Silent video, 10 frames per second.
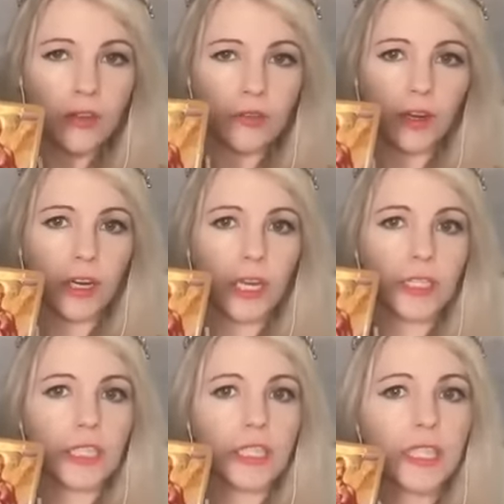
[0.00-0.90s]
very
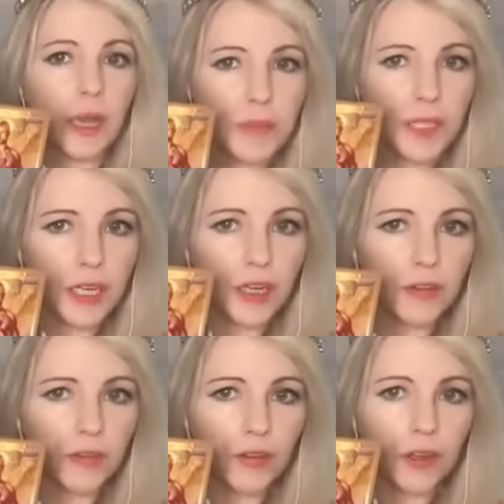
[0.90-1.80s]

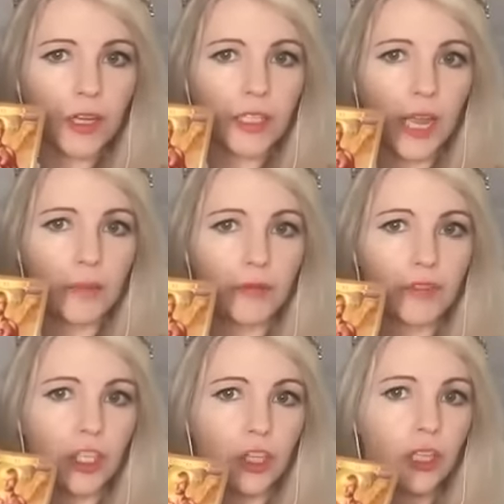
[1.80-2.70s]
deceptive type
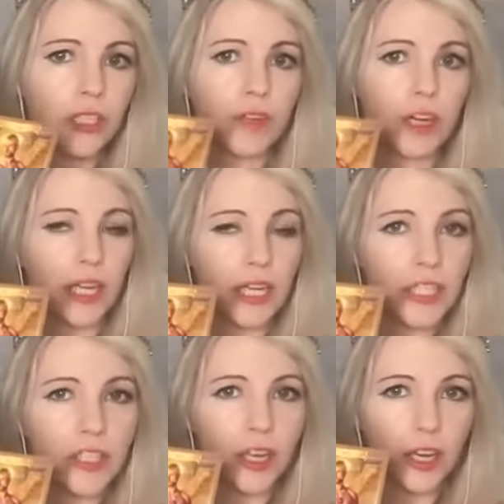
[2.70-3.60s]
of, she looks very
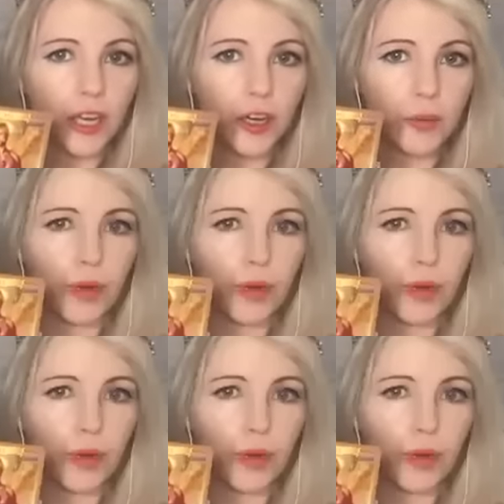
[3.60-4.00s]
innocent here,